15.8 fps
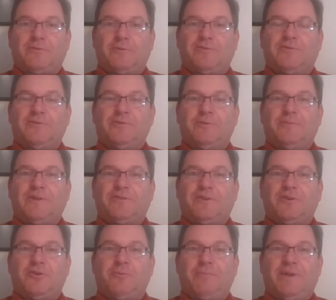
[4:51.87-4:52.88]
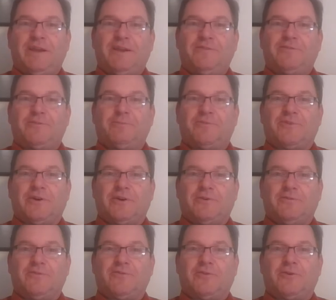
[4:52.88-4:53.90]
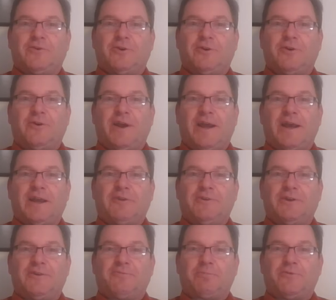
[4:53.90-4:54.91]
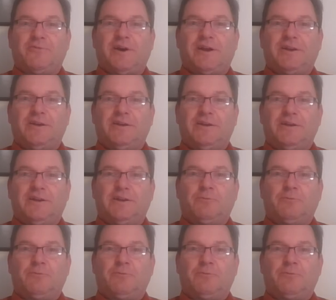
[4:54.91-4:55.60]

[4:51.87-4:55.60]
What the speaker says: to assume that the domains themselves are accurate as provided,